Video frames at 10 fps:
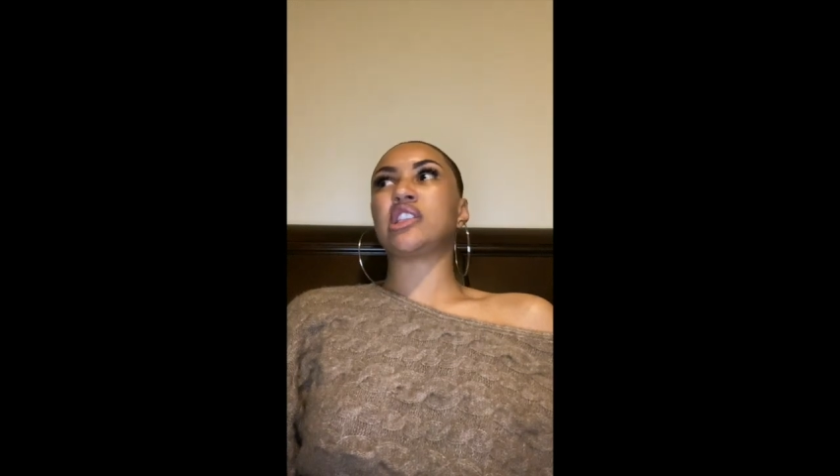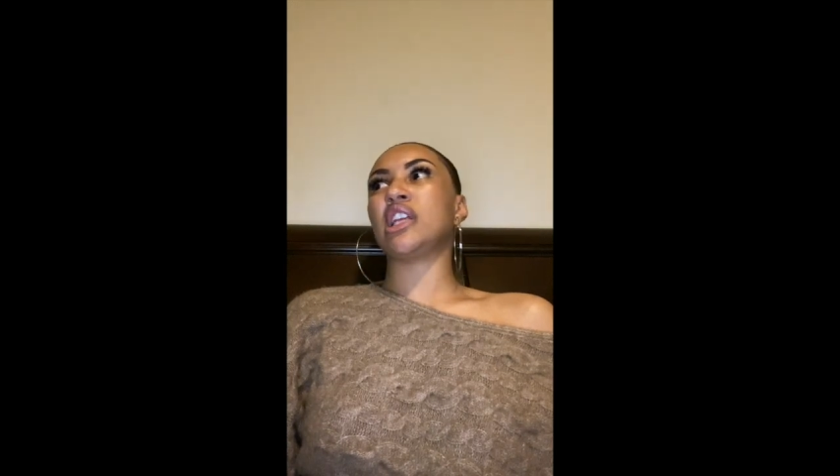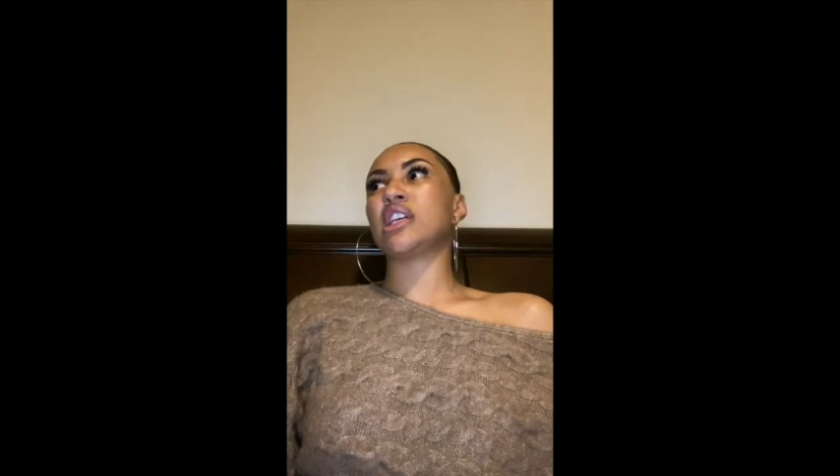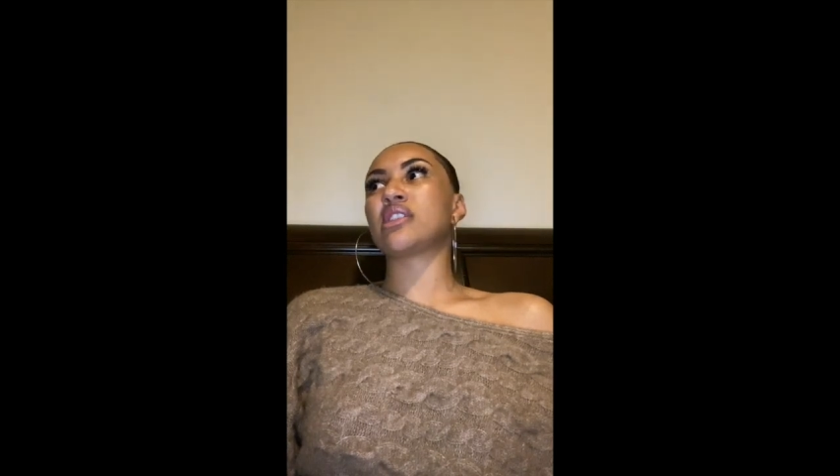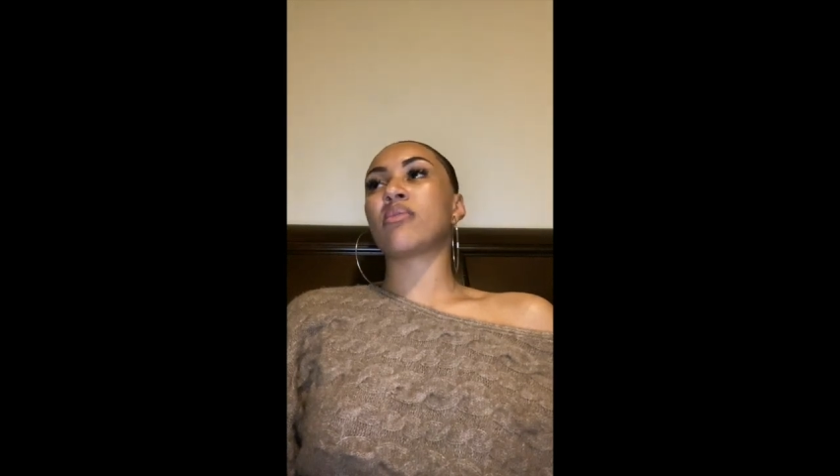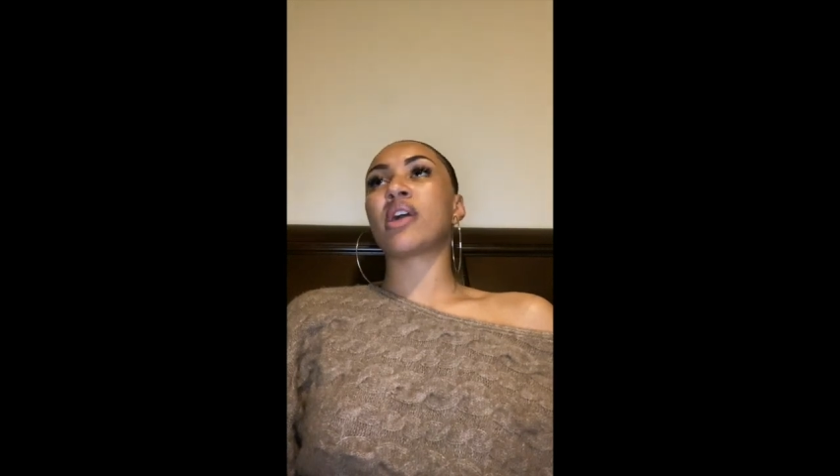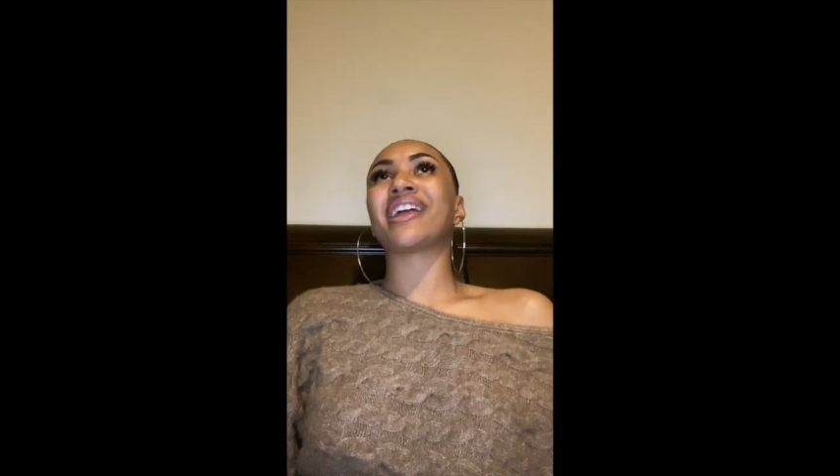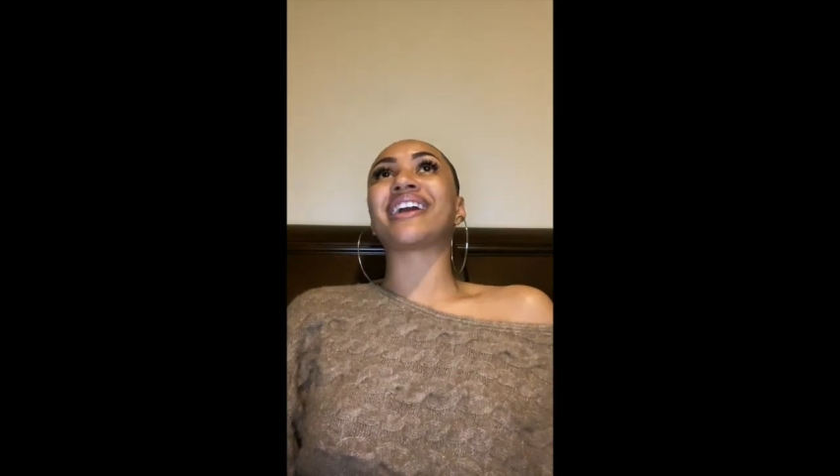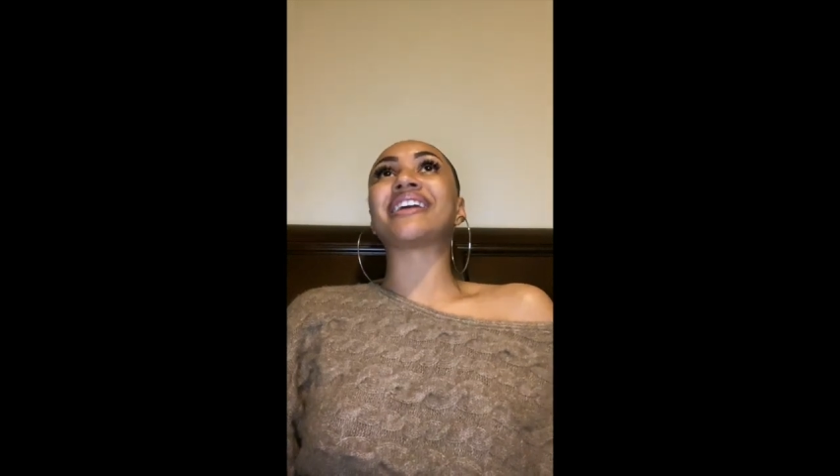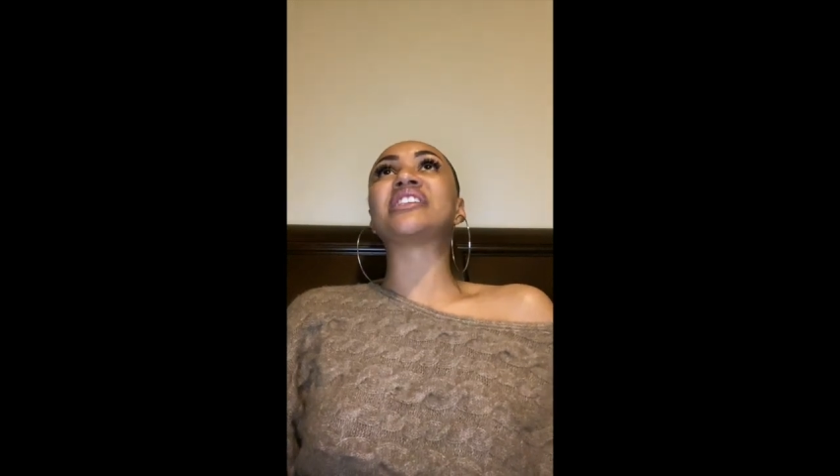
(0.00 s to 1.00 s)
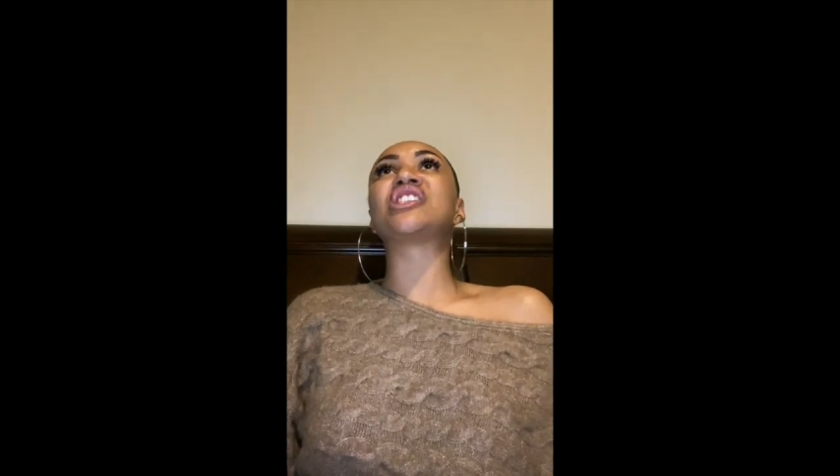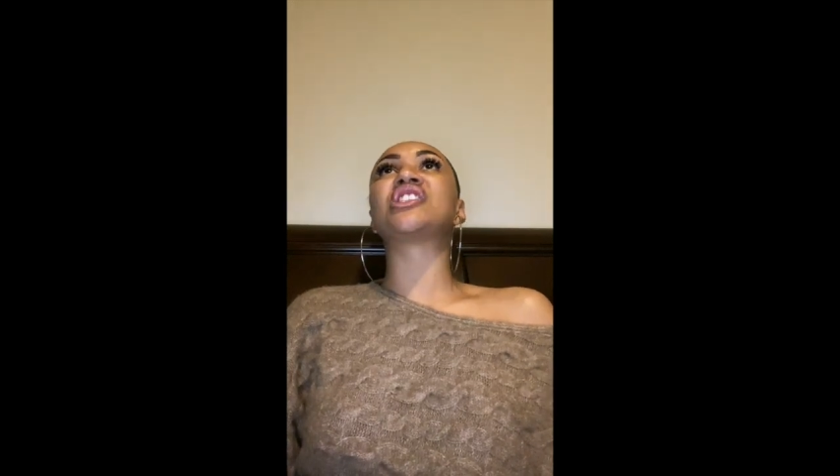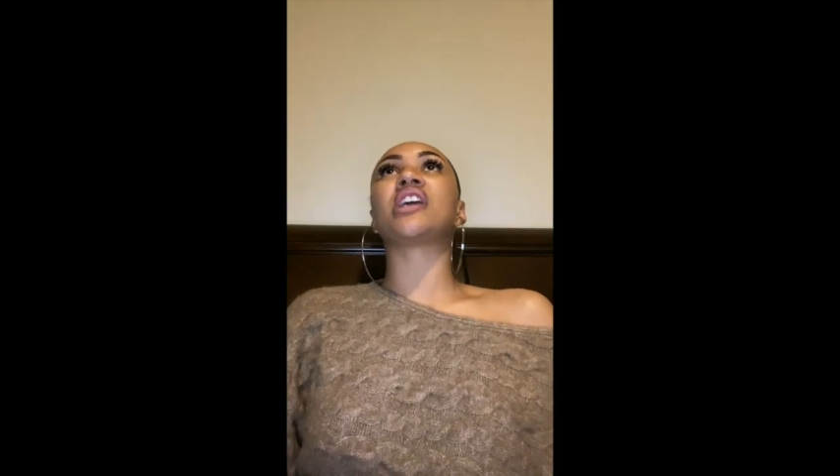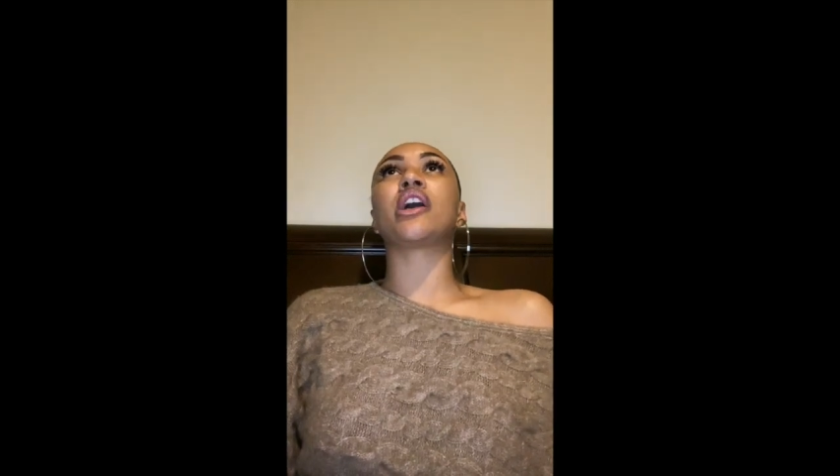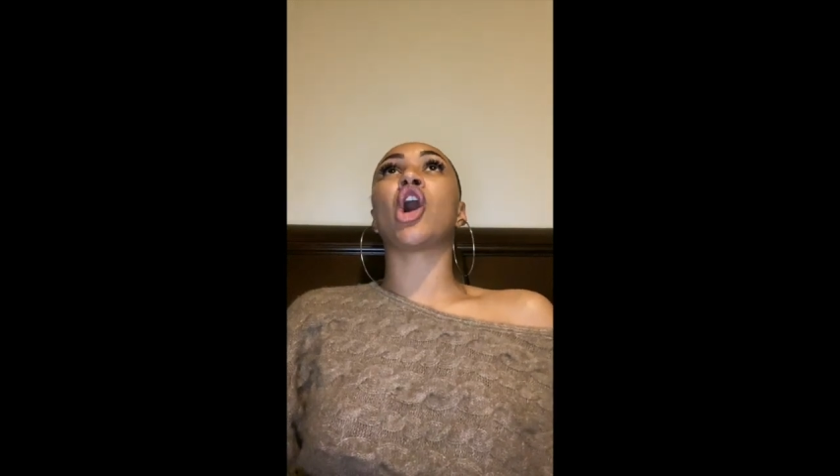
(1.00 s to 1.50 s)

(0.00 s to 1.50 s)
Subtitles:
sit it somewhere, like it